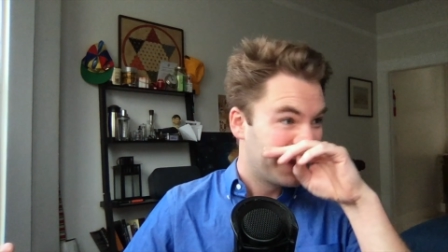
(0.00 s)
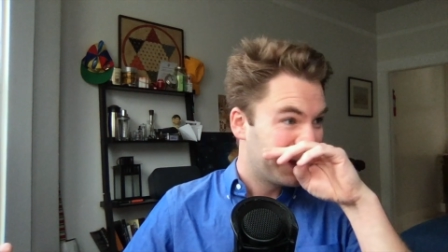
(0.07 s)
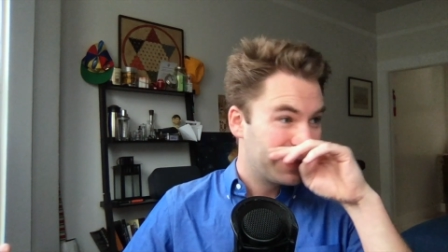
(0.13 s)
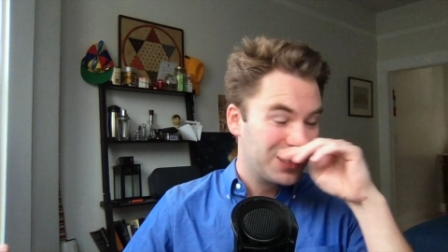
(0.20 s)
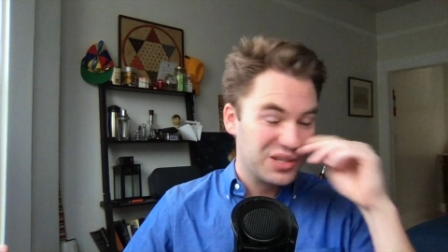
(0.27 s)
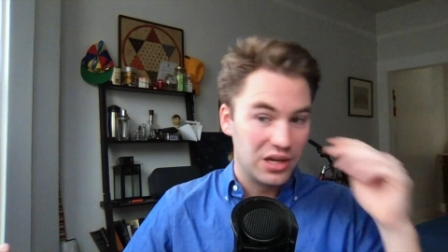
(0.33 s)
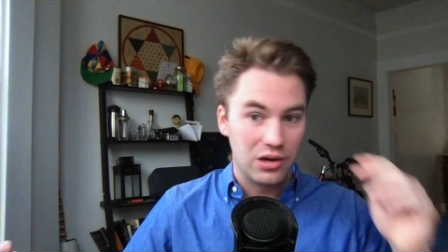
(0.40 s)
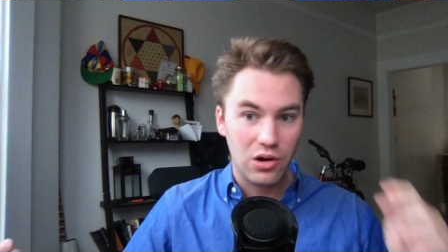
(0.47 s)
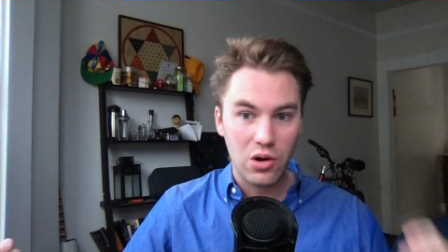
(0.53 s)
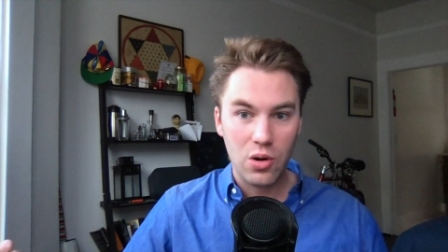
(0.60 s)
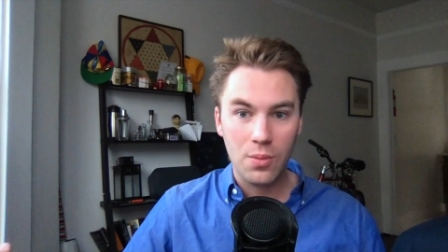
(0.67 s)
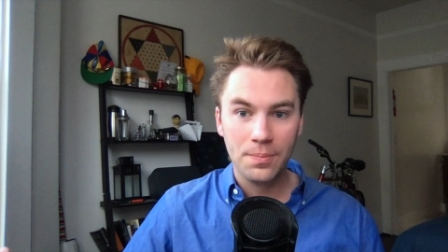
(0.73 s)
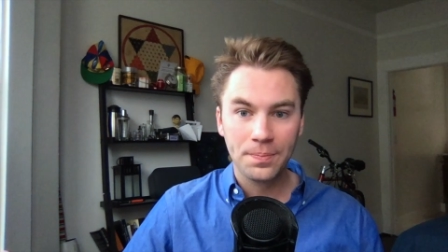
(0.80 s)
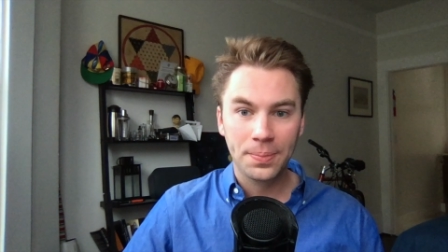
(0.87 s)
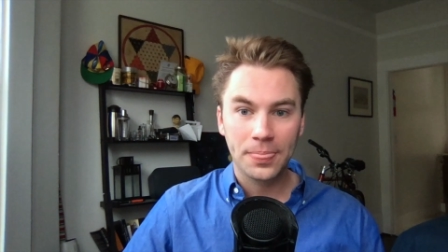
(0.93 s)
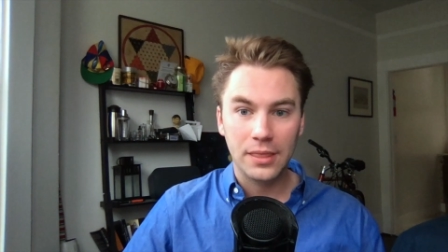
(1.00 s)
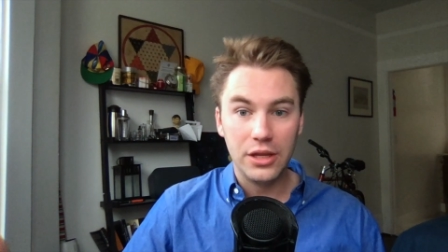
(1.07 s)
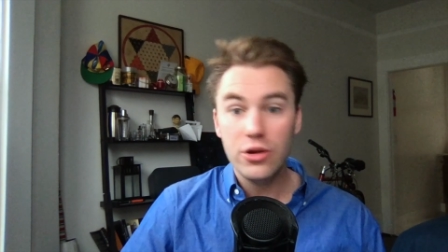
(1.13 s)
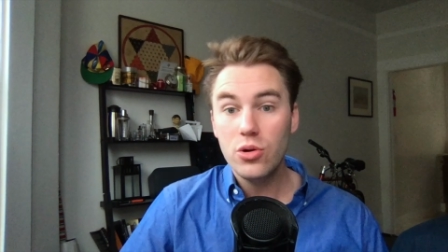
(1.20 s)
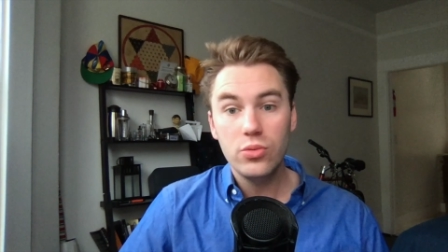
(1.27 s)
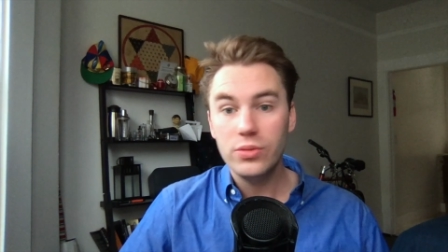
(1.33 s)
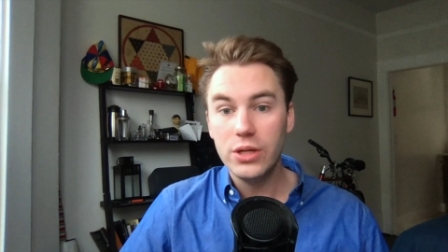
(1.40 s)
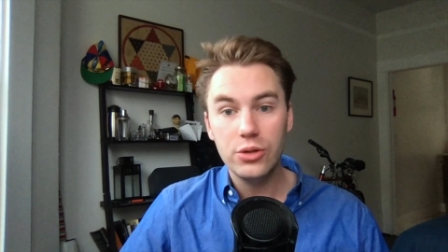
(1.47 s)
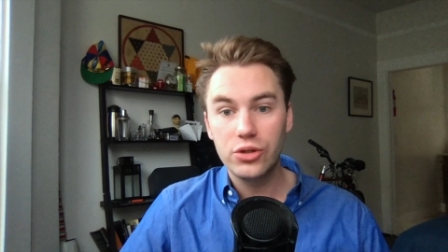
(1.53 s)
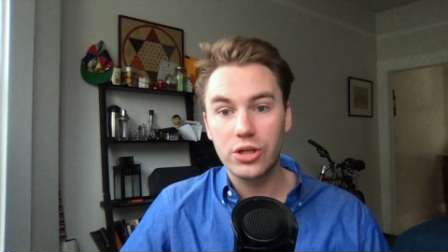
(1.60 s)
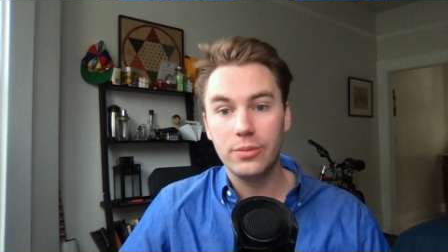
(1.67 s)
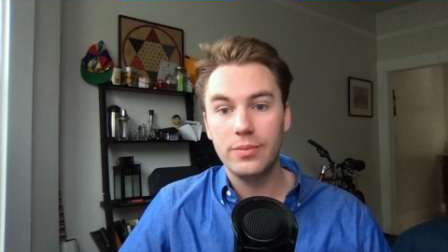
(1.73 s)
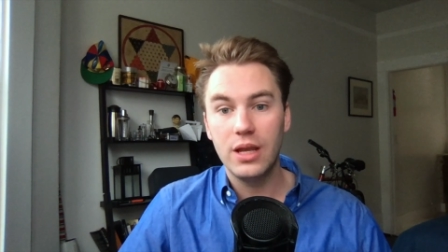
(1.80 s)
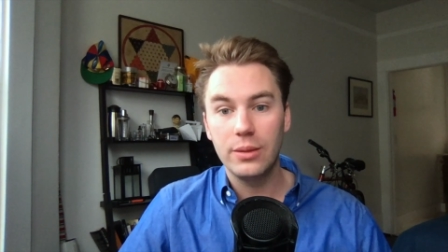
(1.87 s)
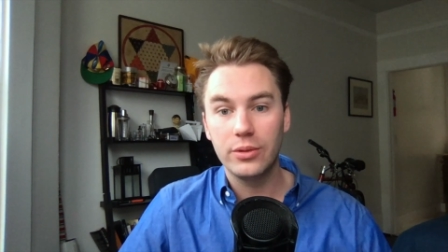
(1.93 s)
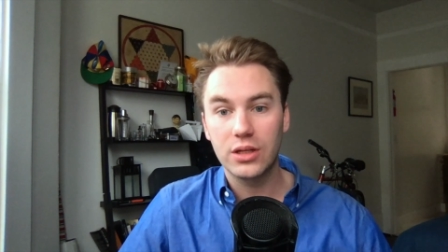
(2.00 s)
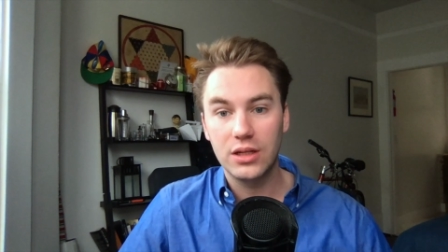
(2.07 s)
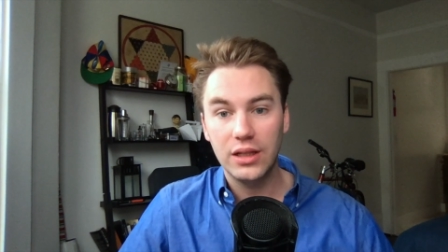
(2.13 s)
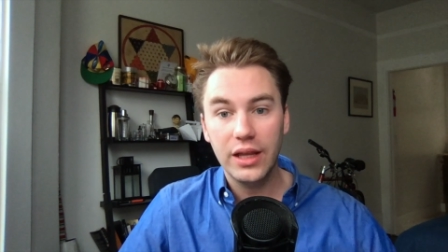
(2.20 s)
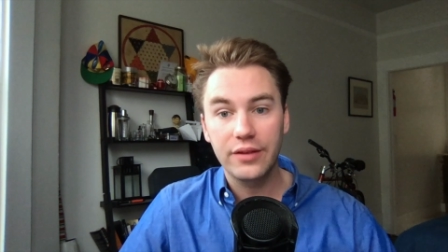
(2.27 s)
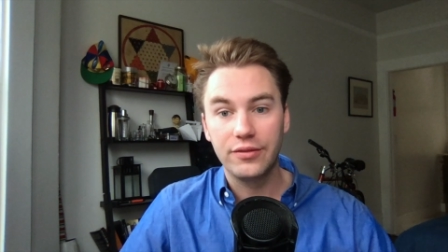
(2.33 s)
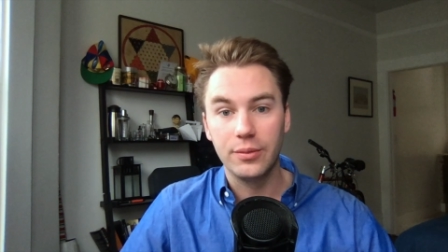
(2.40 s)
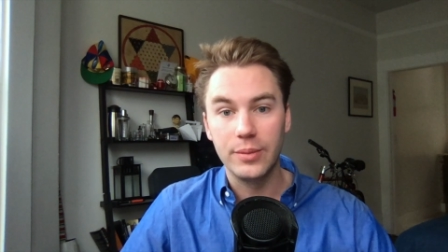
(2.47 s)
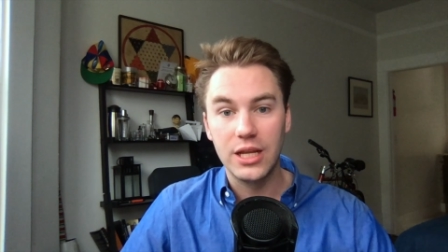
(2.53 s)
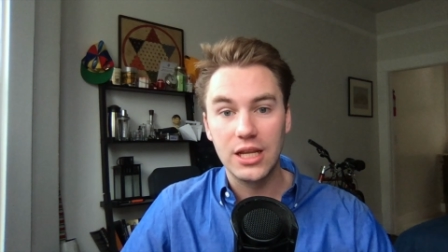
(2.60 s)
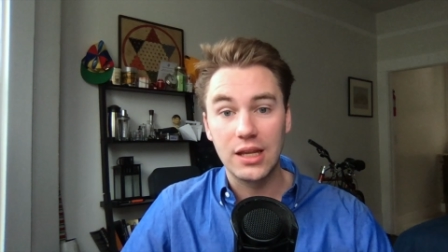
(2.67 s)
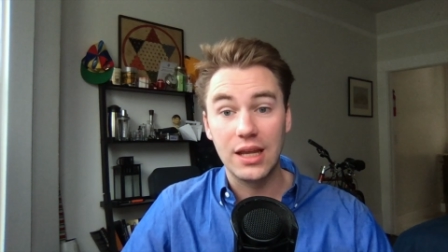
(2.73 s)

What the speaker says: So you shouldn't be able to collect from me.